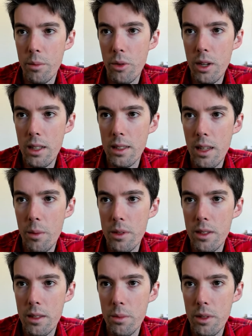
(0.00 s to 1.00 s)
Point
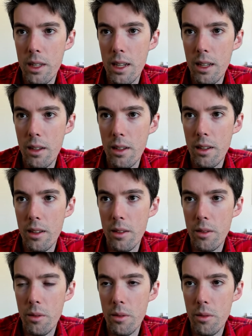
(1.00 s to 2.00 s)
Conception is getting uh,